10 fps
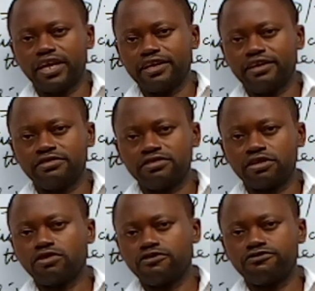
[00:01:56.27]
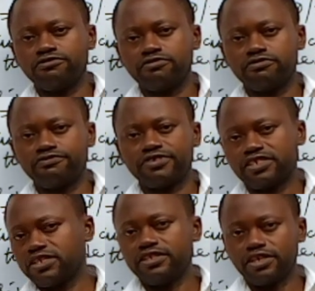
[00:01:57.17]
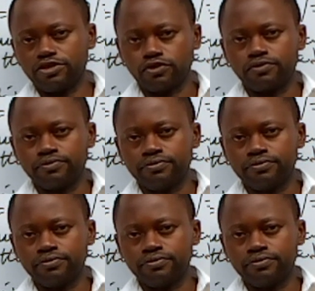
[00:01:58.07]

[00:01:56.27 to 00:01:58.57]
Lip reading: like a sort of facilitator.